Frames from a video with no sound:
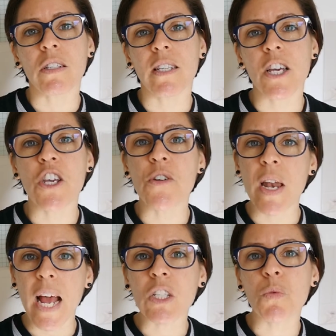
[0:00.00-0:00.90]
see you
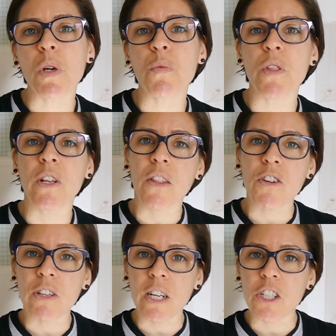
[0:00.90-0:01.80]
next week with
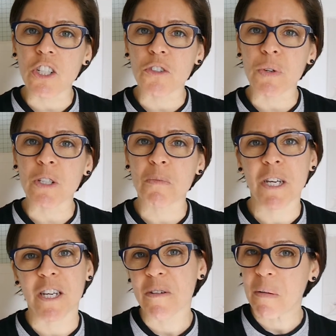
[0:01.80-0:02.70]
another delicious
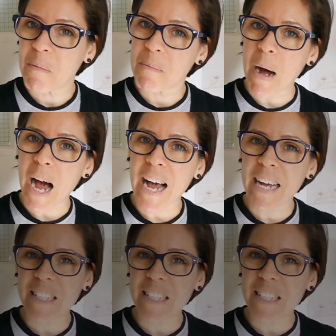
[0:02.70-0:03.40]
recipe. Bye.